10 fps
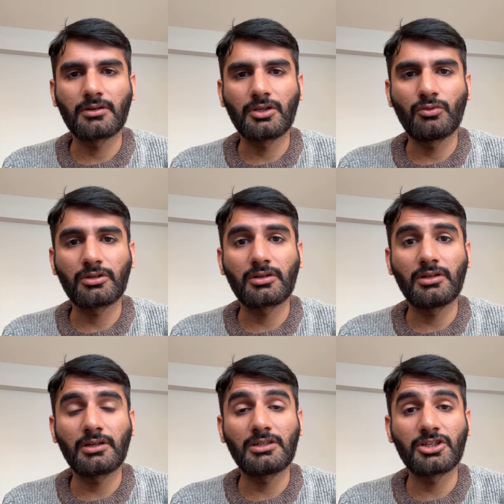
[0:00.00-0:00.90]
your
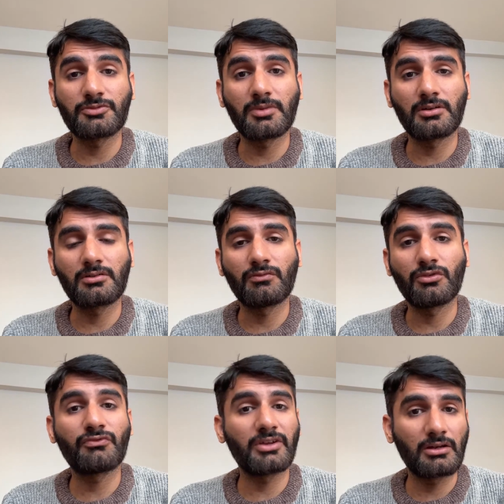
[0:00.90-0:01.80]
clinical judgment
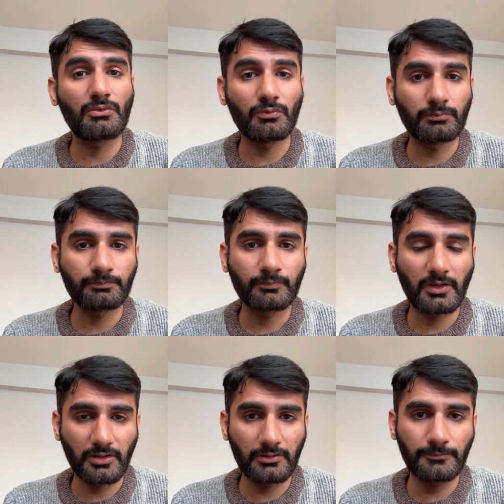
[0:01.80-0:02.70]
would fail too,
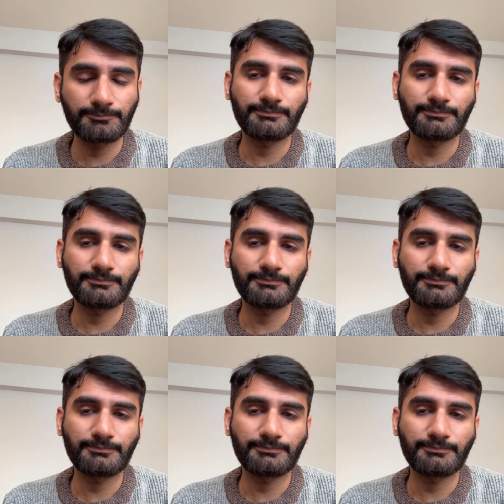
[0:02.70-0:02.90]
right?